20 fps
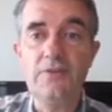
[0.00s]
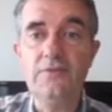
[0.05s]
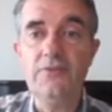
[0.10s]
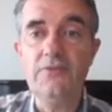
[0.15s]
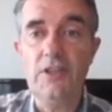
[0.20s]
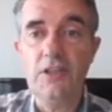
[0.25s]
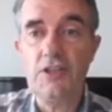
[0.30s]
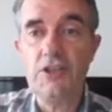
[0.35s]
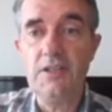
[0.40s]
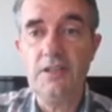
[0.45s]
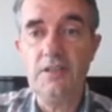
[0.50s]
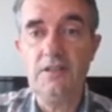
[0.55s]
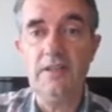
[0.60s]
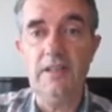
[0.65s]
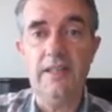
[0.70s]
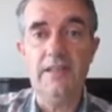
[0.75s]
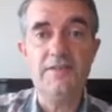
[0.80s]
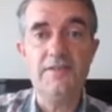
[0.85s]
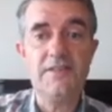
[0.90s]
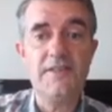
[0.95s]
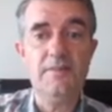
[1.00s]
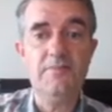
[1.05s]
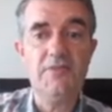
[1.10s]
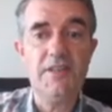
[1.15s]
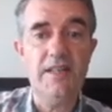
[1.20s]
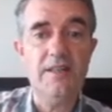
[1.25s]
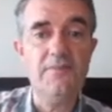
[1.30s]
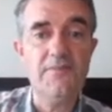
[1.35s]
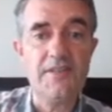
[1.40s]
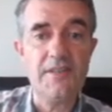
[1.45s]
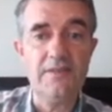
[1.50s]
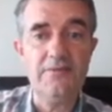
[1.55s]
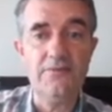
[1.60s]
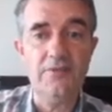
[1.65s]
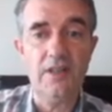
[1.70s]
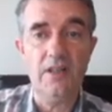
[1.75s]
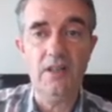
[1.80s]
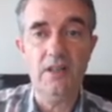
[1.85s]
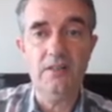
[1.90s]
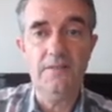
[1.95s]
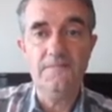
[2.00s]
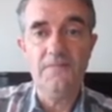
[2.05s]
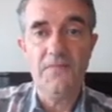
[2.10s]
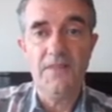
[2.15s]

function, and sometimes if there are